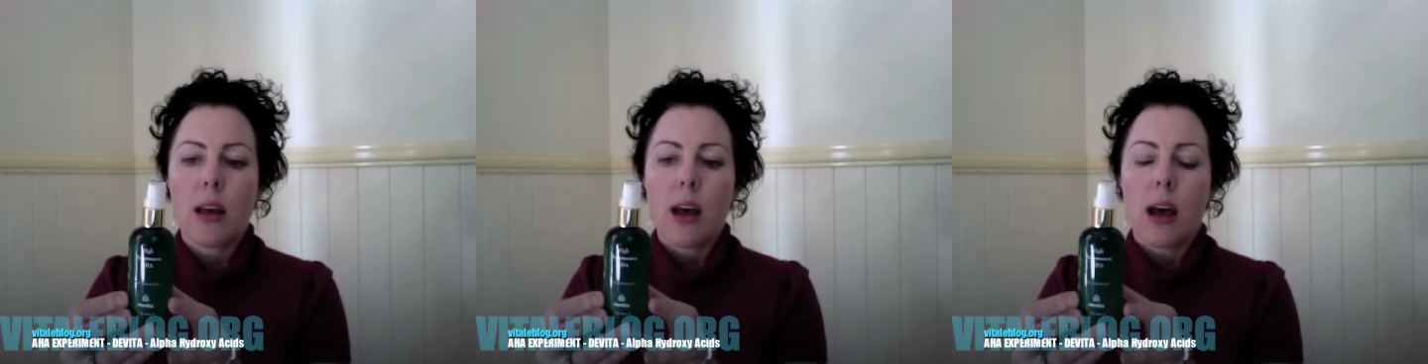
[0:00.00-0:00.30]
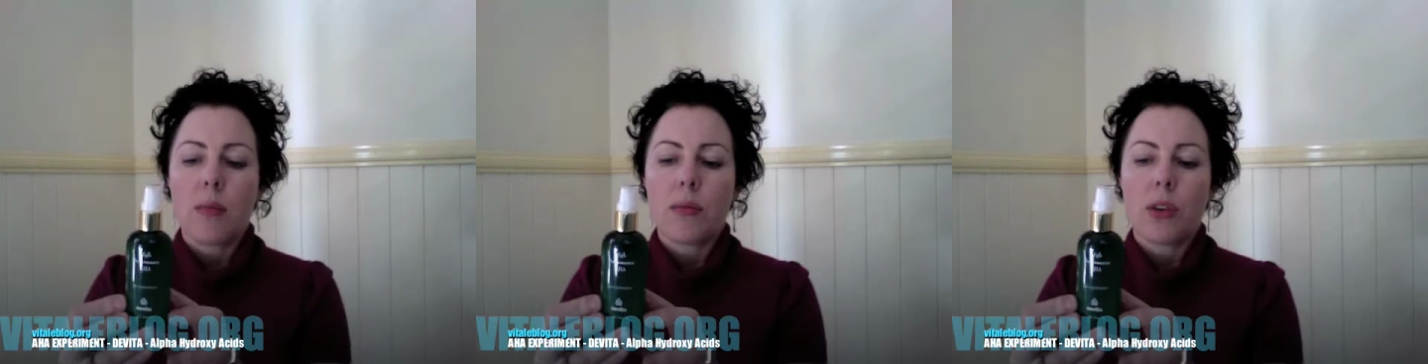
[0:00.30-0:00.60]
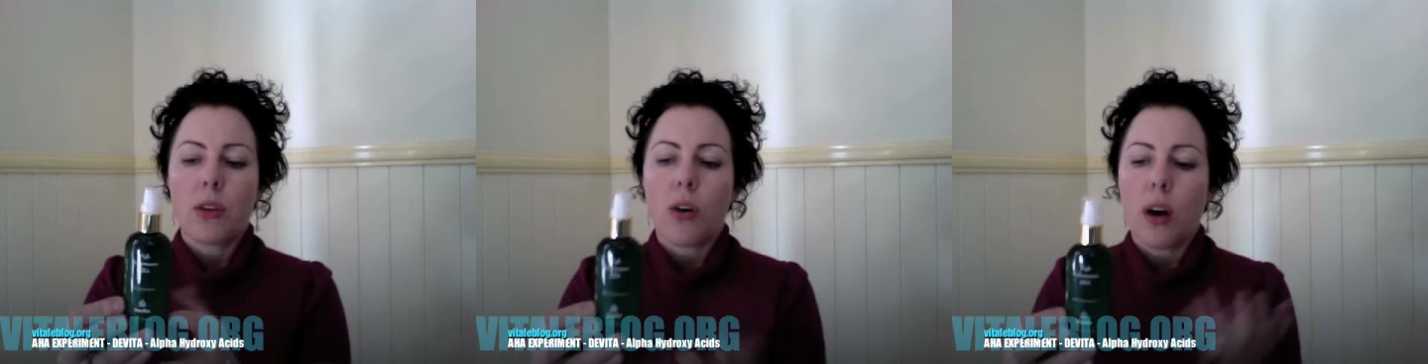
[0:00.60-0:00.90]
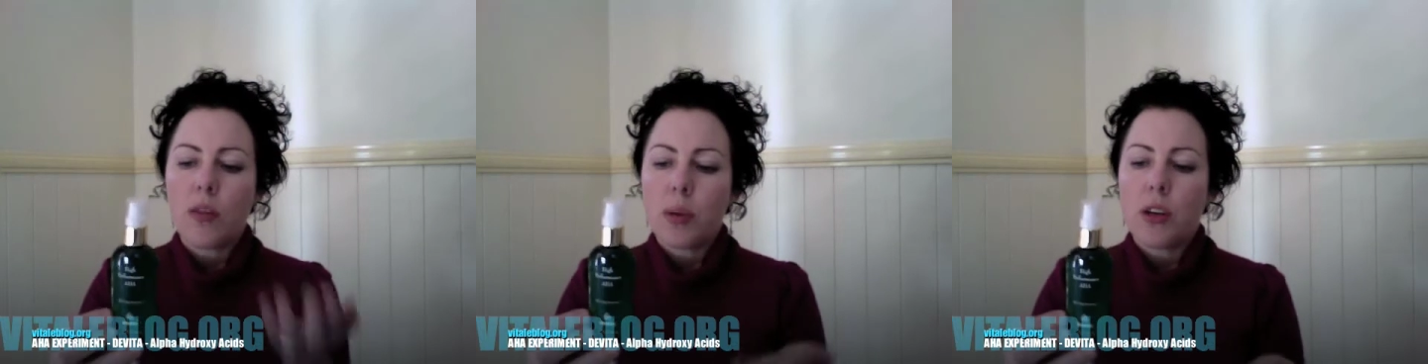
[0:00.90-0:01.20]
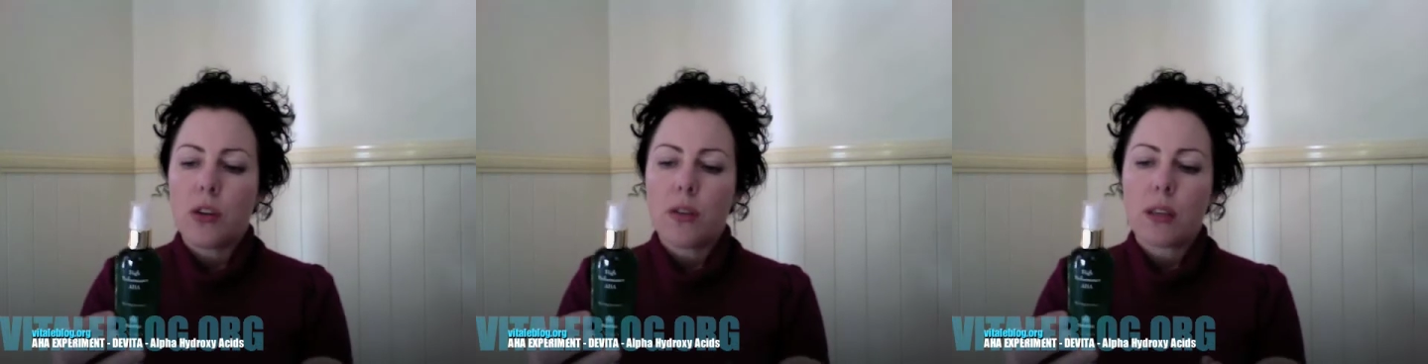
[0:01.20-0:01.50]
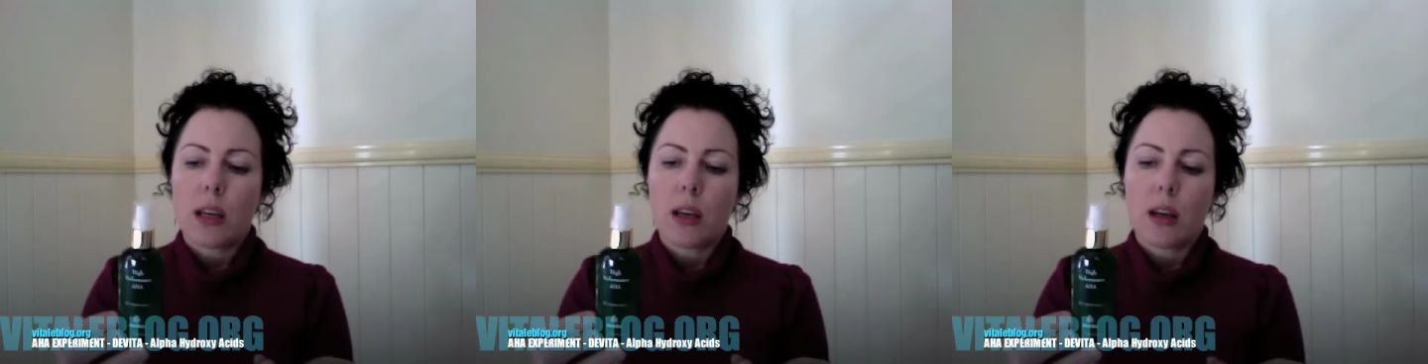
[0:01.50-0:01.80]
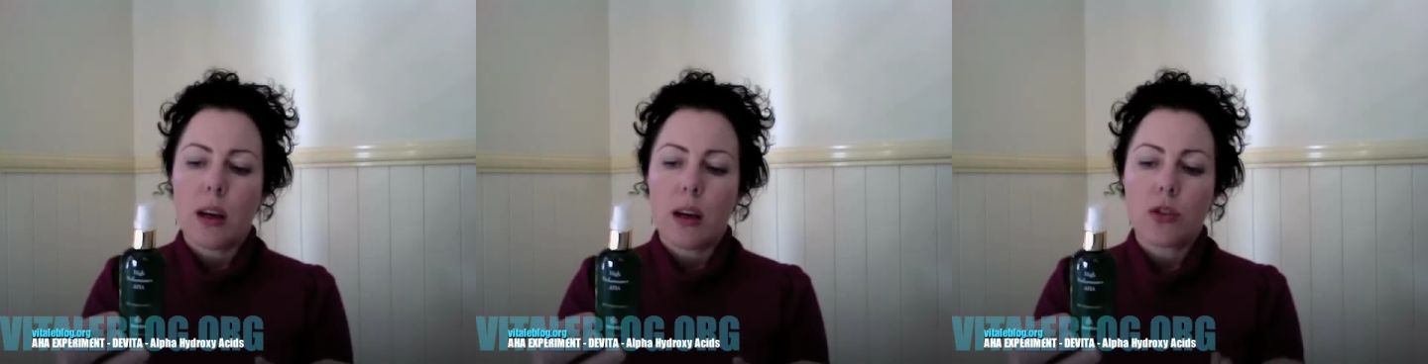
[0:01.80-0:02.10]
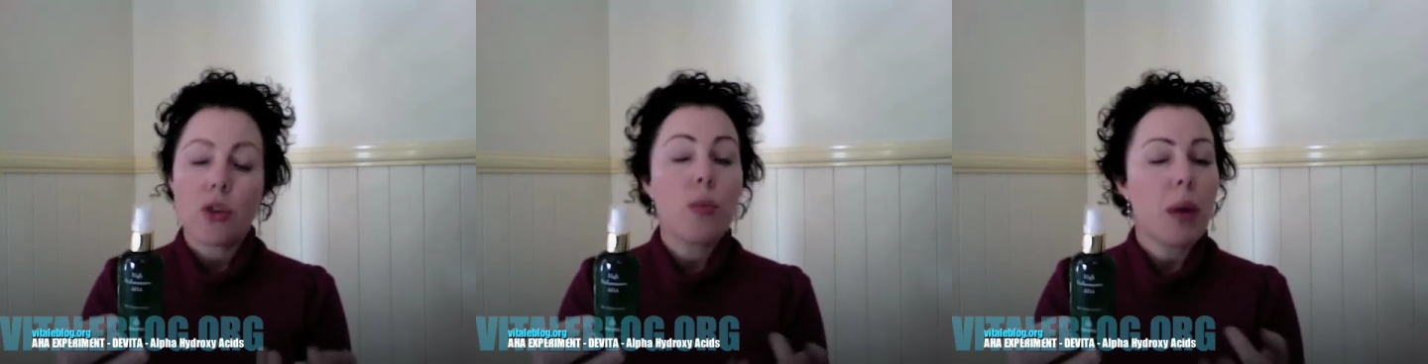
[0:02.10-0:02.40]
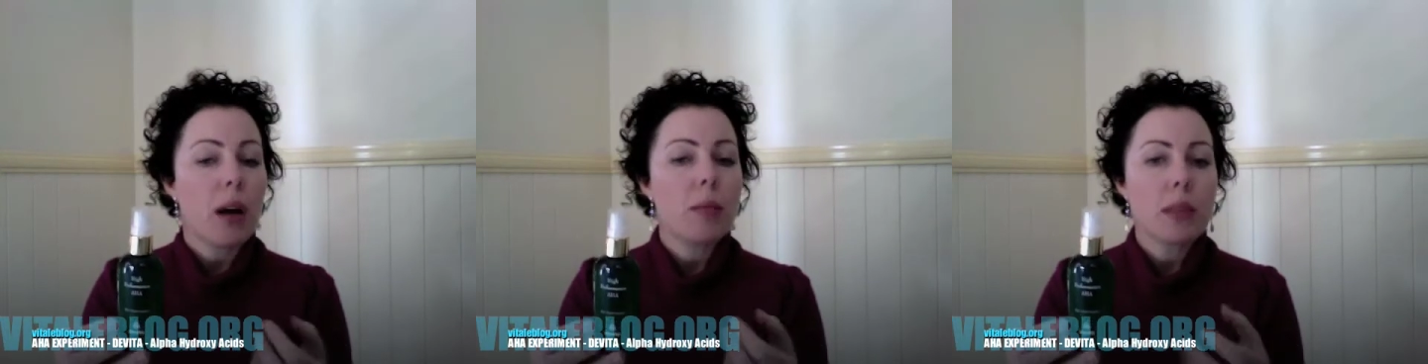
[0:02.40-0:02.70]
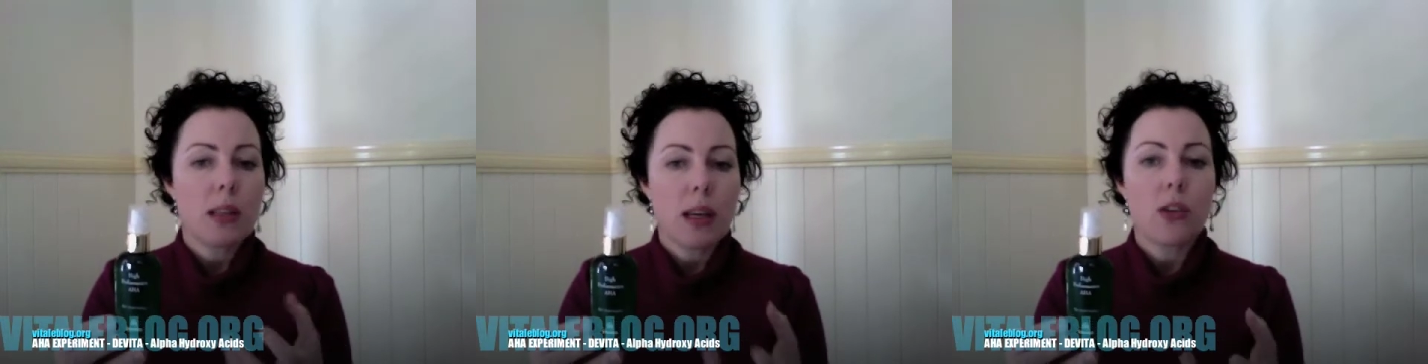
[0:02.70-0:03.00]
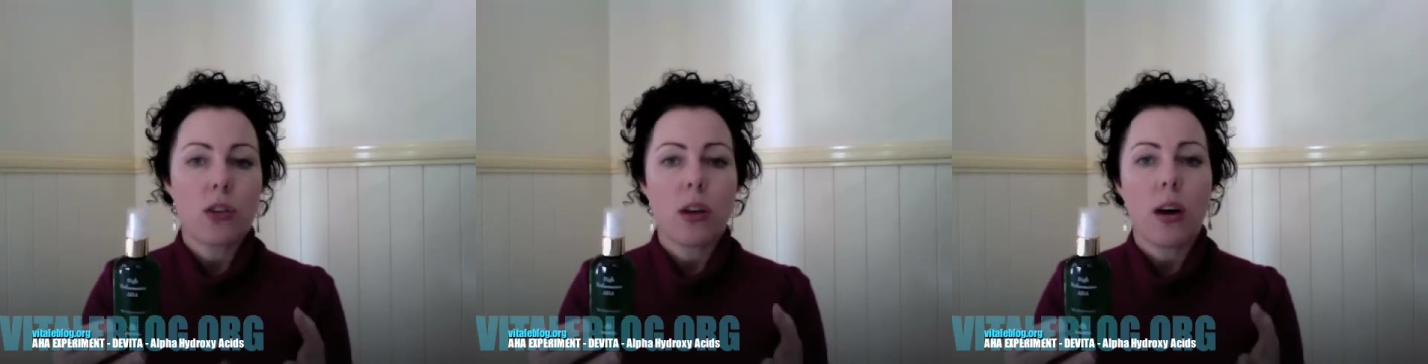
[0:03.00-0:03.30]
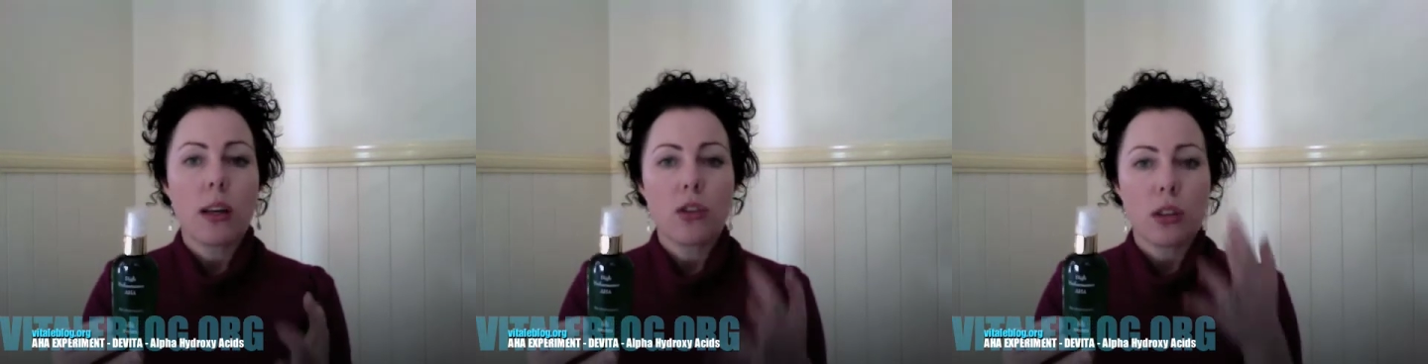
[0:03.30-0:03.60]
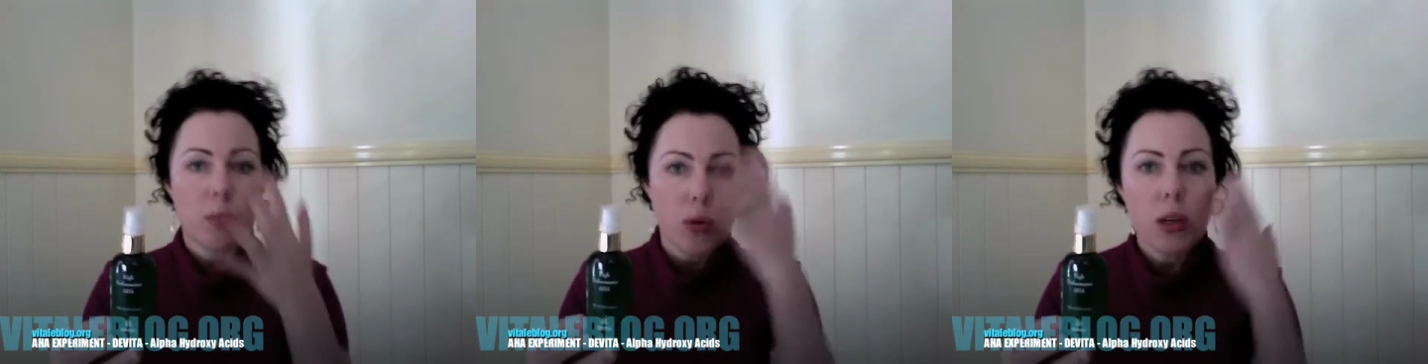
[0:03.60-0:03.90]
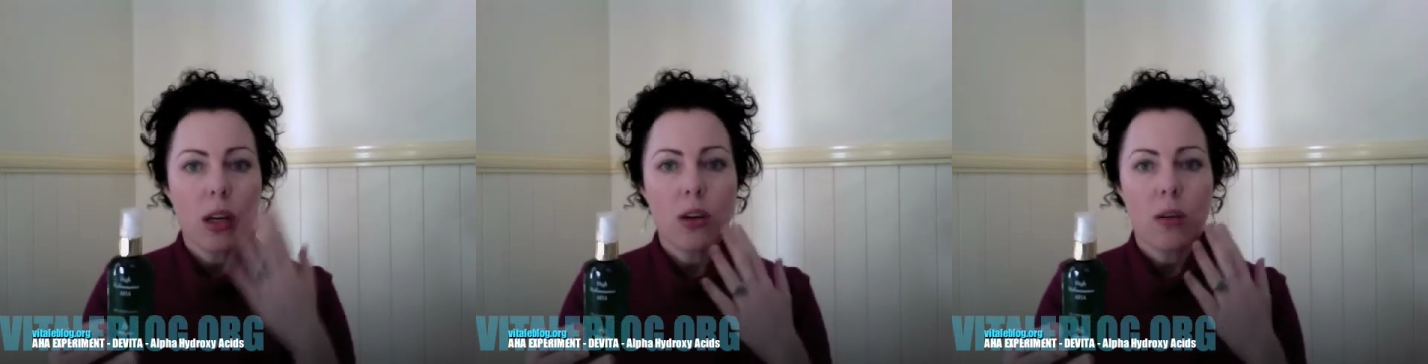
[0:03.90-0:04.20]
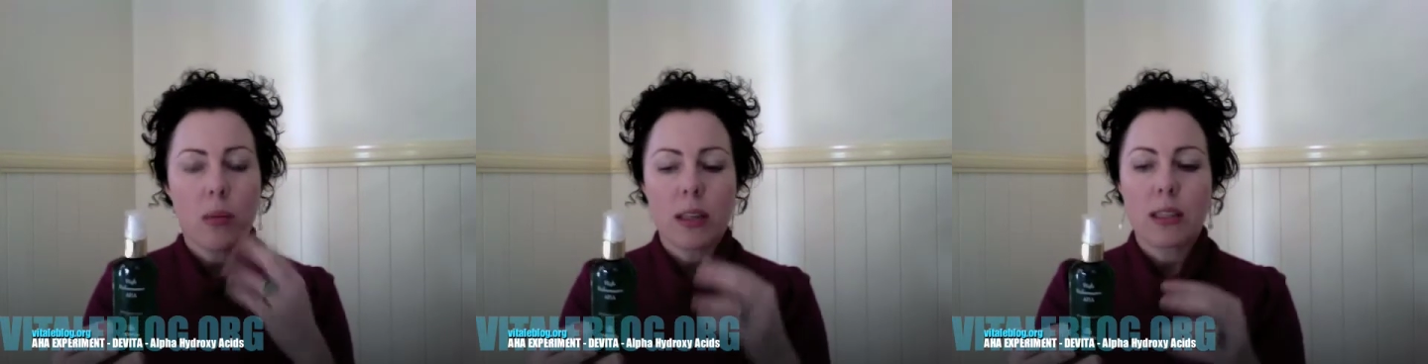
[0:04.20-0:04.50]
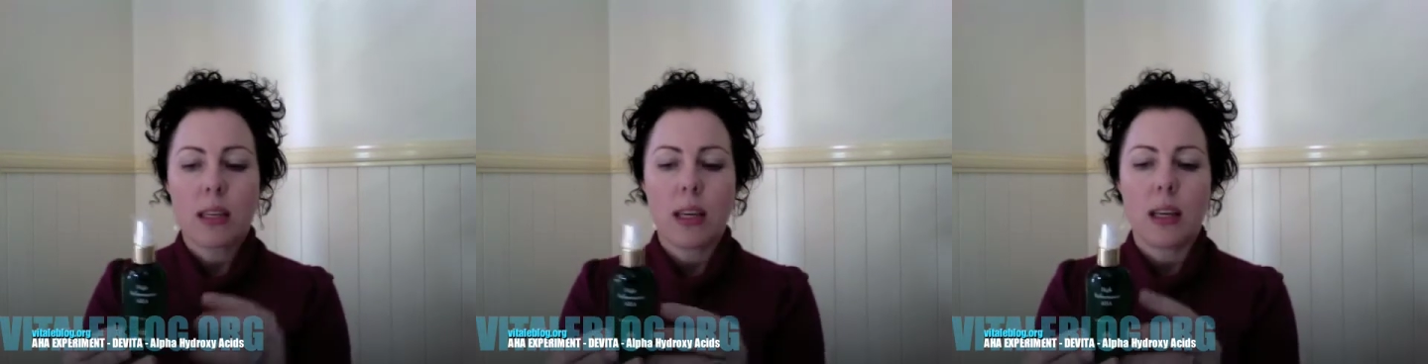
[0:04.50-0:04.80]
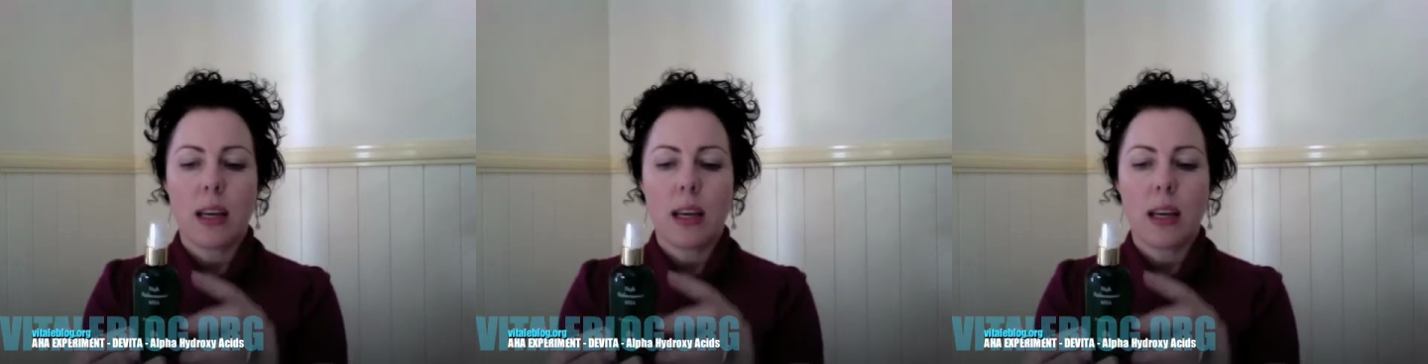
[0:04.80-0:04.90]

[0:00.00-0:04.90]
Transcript: I've been using 2 pumps each night, just putting it on my skin,